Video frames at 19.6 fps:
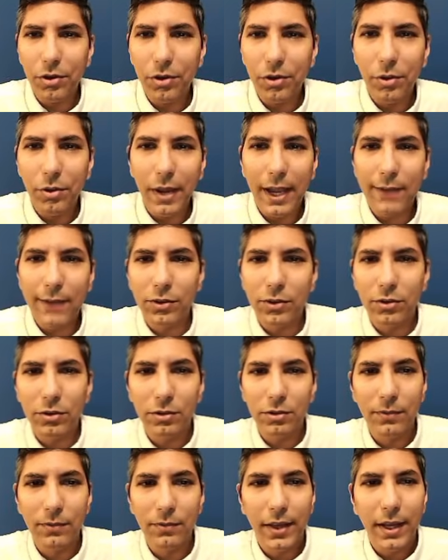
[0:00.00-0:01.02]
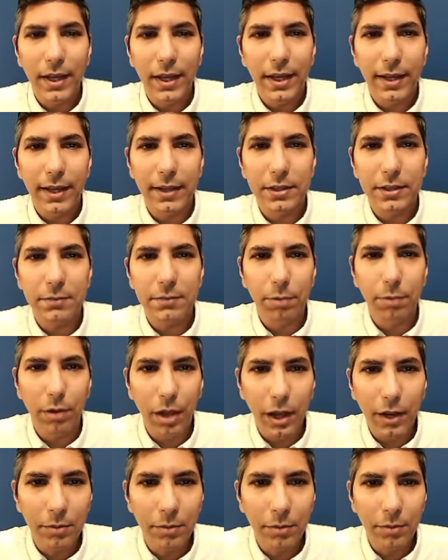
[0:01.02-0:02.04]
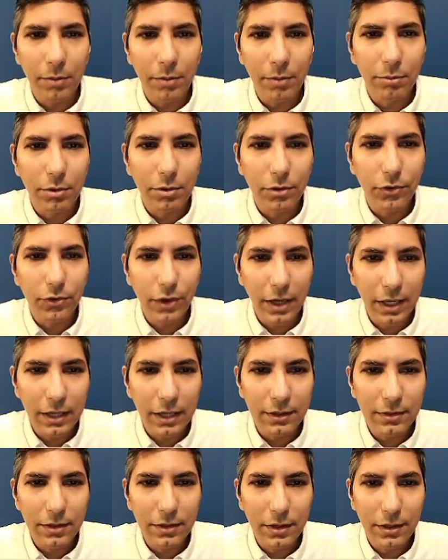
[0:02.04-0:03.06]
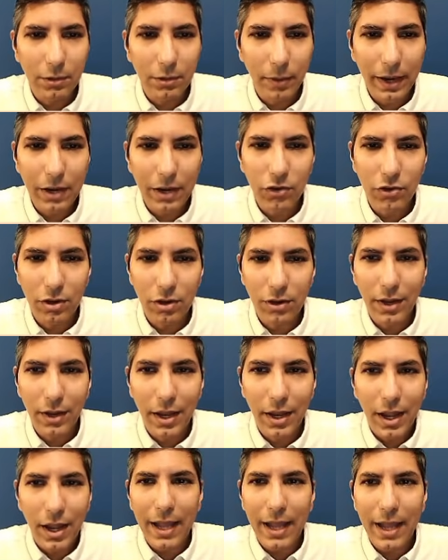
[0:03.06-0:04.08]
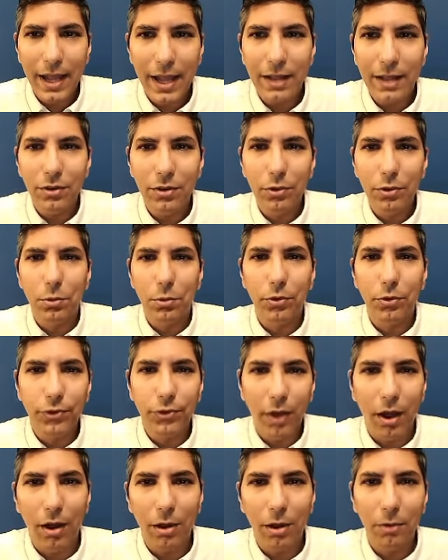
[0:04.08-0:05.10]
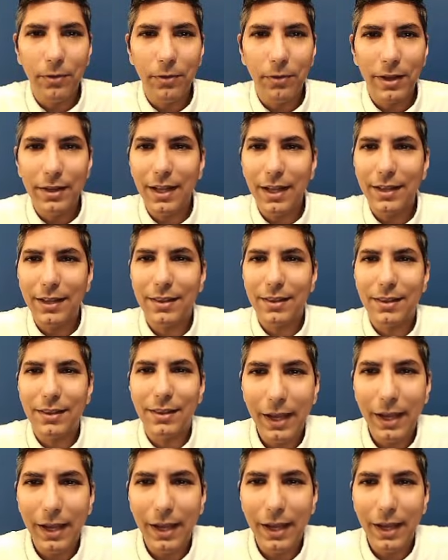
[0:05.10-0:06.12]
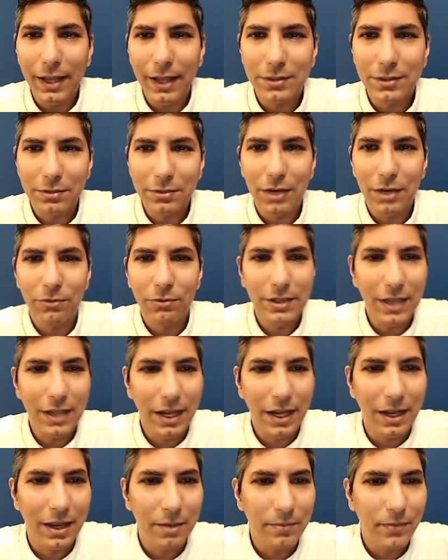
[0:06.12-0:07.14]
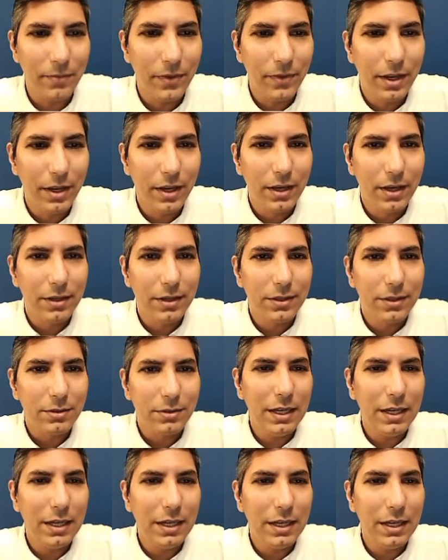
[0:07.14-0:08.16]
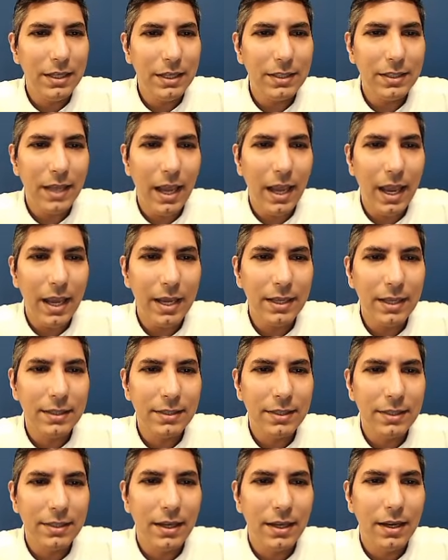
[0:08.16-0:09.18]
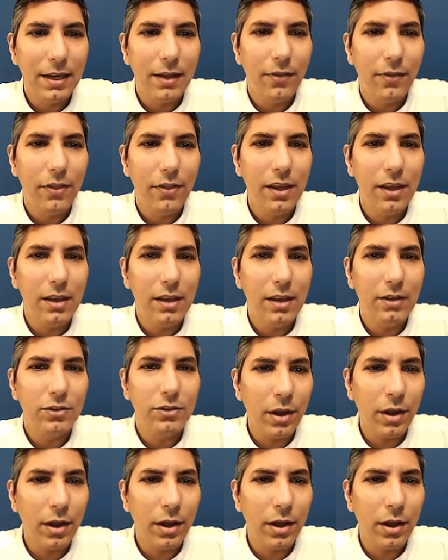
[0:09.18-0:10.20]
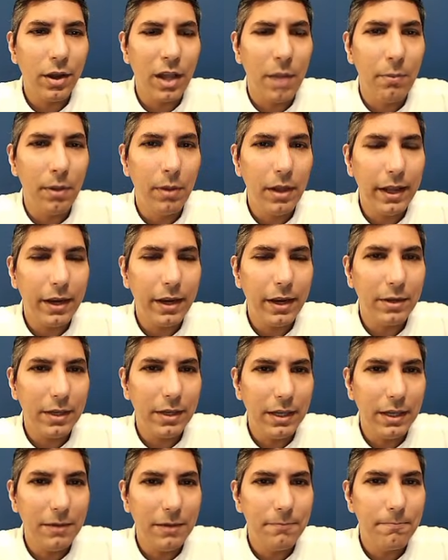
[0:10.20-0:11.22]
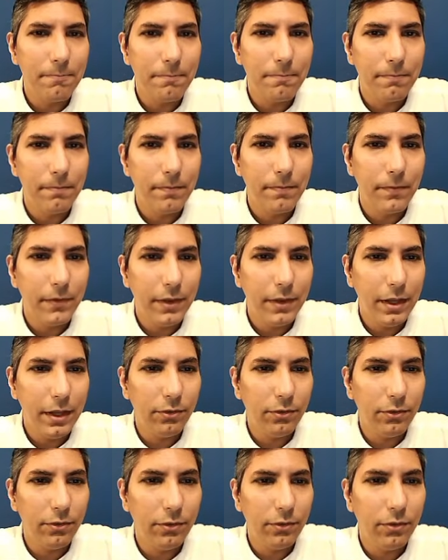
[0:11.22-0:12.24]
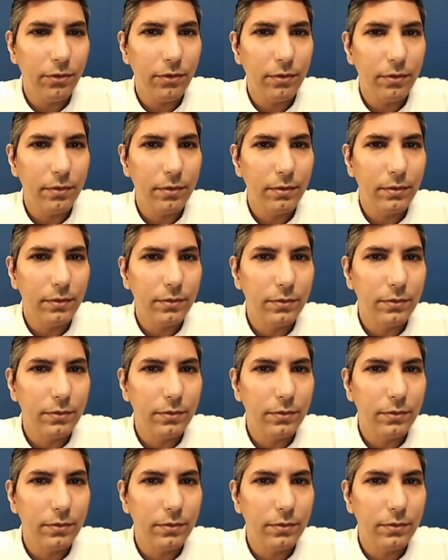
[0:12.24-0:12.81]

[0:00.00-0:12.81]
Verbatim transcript: All you have to do is plug the numbers into the equation, and you will solve and get the right answer every time. So in this case, the starting molarity is